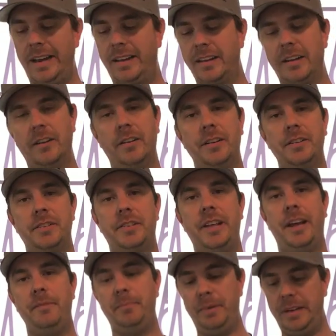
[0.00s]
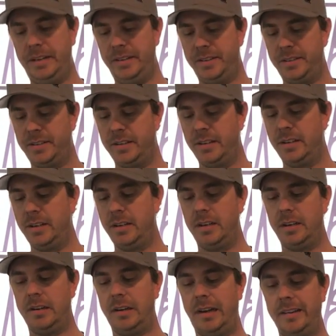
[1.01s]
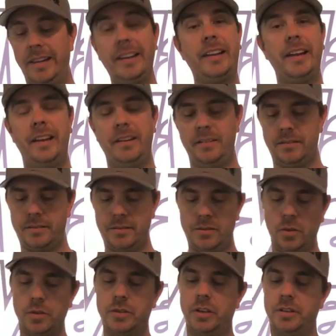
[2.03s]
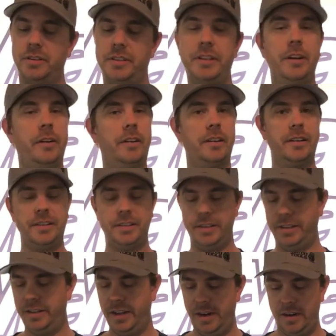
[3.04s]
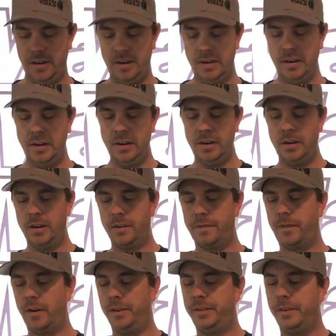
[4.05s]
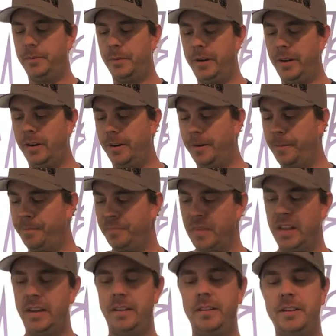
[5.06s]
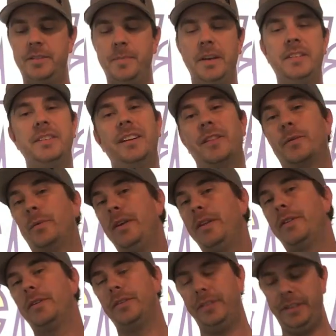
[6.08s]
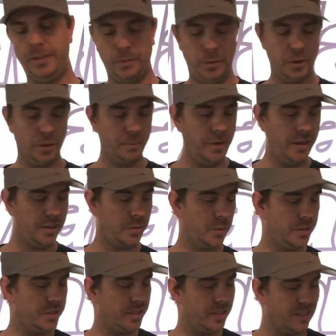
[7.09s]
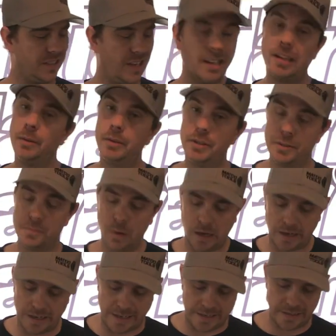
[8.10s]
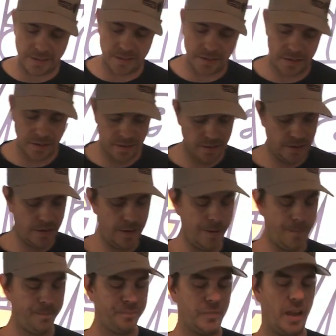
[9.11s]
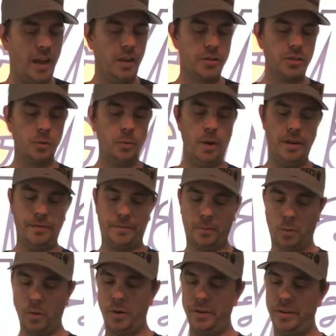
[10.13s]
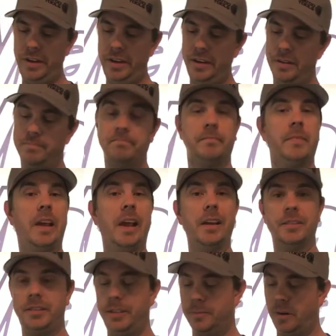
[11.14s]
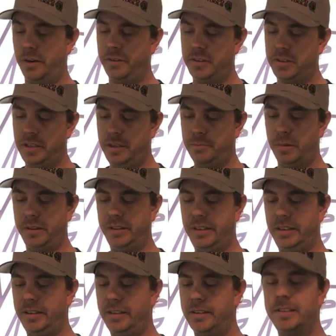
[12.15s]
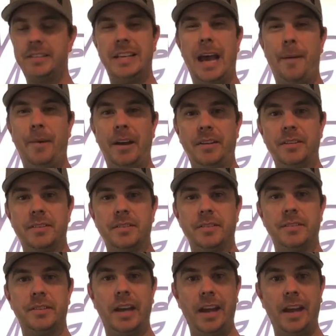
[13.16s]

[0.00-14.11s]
high clearance 10-piece link kit. So it's got the steering links in there, front and rear. This makes it a 313 wheelbase, which is exactly what this body is. I also went for the, you can't see them obviously, but the Samix